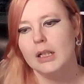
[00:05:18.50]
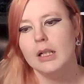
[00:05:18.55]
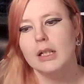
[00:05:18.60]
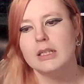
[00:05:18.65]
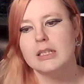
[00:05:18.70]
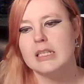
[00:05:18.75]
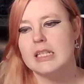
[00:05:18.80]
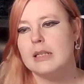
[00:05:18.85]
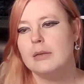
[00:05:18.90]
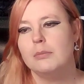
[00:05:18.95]

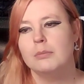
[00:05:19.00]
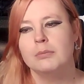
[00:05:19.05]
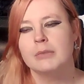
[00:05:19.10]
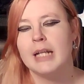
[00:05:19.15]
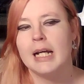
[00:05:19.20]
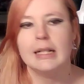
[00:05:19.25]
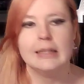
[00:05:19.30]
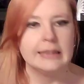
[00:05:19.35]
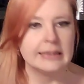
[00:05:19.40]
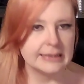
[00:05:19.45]
Team
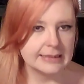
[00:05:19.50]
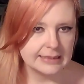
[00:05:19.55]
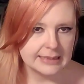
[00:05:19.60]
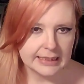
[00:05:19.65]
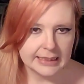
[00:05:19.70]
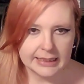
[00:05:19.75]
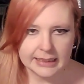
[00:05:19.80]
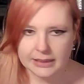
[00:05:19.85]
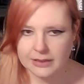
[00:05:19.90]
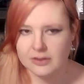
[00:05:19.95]

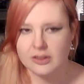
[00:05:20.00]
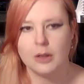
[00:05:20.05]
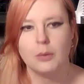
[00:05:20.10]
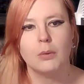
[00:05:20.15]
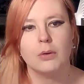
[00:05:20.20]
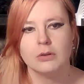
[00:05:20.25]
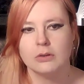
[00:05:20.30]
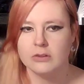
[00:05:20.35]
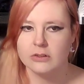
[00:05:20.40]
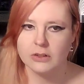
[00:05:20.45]
Galaxy, so
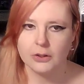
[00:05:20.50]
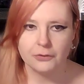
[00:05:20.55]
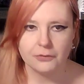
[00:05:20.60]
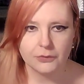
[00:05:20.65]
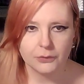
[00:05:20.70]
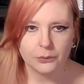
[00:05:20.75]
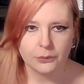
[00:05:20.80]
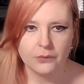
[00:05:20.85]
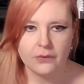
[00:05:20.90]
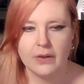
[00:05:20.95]
on and so
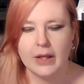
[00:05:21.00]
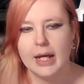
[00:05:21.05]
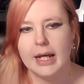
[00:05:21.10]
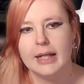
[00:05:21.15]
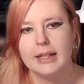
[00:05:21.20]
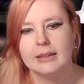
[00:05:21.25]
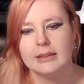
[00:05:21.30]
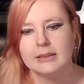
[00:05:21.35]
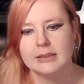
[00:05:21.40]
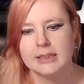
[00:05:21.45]
forth.
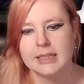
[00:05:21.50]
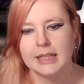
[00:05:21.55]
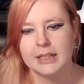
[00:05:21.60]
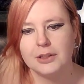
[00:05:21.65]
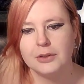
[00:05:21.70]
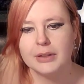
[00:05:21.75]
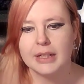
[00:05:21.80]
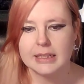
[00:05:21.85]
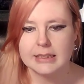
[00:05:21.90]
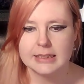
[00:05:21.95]
And then
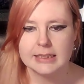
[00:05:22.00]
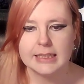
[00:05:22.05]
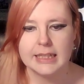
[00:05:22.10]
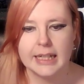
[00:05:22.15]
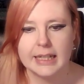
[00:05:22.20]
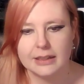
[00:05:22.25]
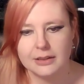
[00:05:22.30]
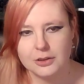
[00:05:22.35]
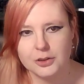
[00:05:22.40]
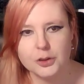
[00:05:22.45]
you get to the
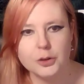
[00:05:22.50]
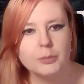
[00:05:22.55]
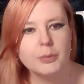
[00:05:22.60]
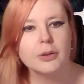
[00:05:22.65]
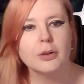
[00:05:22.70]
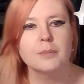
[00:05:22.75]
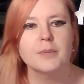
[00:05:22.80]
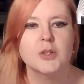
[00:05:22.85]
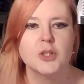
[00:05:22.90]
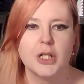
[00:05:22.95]
end, you
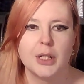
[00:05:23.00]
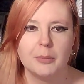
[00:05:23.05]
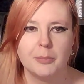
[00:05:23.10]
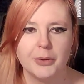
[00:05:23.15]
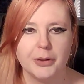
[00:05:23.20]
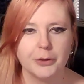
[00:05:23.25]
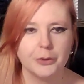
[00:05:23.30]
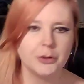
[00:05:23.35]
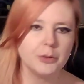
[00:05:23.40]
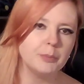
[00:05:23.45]
become the
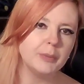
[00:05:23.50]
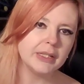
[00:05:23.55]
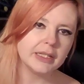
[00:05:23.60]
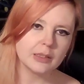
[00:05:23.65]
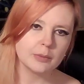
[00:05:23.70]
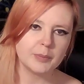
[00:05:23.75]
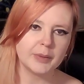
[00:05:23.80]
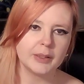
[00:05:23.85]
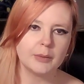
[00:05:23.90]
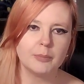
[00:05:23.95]
champion, you beat the
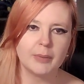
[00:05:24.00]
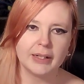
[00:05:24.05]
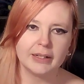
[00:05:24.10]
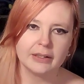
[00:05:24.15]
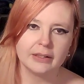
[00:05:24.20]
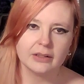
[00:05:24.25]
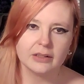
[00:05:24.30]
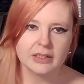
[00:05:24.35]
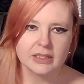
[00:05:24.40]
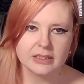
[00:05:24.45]
big bad
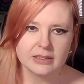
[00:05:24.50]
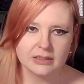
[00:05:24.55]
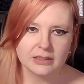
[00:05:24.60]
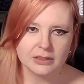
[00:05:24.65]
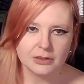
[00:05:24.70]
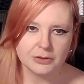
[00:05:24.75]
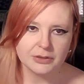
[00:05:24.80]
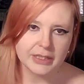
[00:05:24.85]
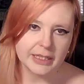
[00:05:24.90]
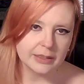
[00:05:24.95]
guys, and
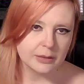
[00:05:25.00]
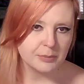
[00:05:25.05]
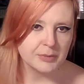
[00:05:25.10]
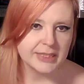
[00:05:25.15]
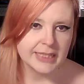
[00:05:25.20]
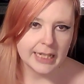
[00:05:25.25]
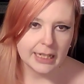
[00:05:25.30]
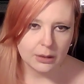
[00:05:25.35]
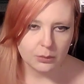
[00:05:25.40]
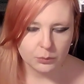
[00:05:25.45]
you take them
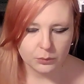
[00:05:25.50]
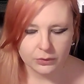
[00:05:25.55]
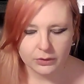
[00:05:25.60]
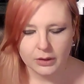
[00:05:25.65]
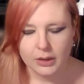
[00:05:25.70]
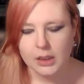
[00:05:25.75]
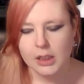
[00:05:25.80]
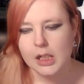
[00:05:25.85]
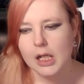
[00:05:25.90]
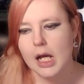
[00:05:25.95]
down,
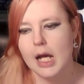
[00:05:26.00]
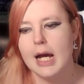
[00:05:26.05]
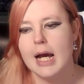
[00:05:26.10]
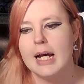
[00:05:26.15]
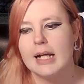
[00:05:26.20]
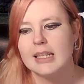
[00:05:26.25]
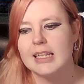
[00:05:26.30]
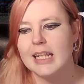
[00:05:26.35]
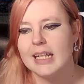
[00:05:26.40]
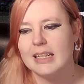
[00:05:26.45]

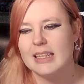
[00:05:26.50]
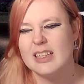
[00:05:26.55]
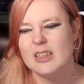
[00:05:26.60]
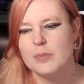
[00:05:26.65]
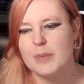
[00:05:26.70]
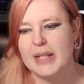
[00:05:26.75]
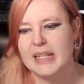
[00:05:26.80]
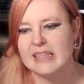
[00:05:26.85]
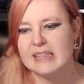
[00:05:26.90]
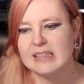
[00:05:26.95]
and then it's
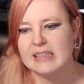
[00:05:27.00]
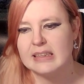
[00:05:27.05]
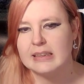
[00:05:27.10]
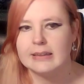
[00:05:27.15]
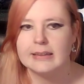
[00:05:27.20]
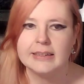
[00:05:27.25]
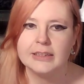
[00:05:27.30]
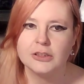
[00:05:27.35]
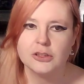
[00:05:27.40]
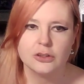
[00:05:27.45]

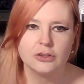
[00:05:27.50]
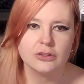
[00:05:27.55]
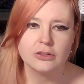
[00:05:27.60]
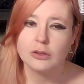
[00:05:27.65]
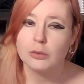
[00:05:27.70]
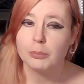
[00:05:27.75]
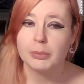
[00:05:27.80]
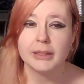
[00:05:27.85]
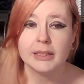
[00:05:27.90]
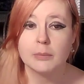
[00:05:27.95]
basically just
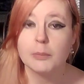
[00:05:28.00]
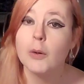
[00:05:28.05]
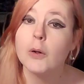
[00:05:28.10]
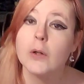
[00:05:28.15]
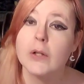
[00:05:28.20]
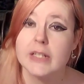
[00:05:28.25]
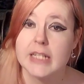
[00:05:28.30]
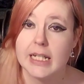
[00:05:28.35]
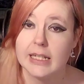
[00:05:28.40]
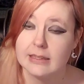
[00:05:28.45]
complete the
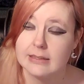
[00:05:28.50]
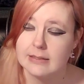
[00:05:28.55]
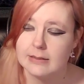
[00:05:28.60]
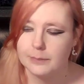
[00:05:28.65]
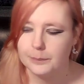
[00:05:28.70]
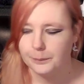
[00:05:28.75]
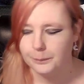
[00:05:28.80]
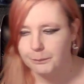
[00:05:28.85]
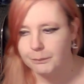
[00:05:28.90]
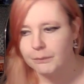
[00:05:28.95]
Pokedex.
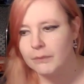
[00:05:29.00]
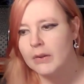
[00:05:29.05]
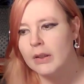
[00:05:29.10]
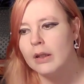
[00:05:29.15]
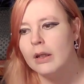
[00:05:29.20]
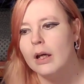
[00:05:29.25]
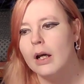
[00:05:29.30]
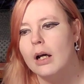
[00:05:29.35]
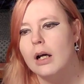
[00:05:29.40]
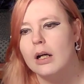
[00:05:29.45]

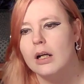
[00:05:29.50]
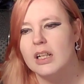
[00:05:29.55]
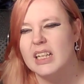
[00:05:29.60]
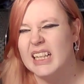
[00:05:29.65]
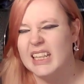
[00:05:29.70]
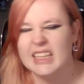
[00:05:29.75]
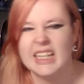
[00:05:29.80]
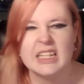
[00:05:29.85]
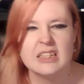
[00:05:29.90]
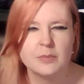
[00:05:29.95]

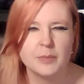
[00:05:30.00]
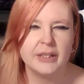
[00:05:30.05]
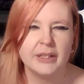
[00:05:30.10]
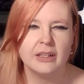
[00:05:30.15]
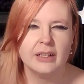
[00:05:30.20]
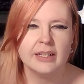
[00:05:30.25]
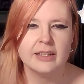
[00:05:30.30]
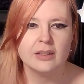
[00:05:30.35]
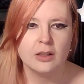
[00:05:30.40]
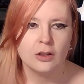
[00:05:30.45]
And that's been
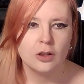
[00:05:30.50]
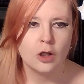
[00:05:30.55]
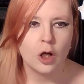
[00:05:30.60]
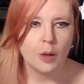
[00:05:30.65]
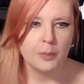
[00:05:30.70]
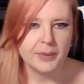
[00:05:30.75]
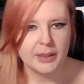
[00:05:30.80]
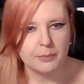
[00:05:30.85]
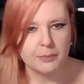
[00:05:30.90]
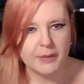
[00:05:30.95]
like the
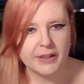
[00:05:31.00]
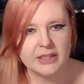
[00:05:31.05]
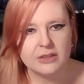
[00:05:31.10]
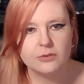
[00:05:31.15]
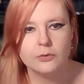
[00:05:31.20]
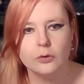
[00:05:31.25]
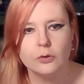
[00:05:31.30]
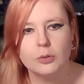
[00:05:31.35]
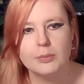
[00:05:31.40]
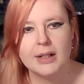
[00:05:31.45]
copy and paste
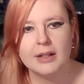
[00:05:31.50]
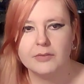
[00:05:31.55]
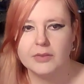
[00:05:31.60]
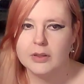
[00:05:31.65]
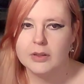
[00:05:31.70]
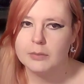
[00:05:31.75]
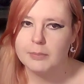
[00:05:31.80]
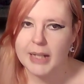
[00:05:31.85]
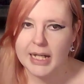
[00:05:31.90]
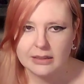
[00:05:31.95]
format for
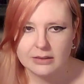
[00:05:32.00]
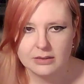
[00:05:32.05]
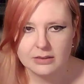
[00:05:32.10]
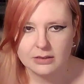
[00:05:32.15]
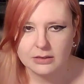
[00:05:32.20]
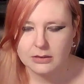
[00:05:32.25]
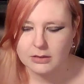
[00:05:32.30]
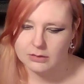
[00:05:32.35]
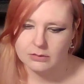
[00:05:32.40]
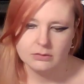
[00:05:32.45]
the
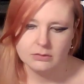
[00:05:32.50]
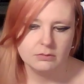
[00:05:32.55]
past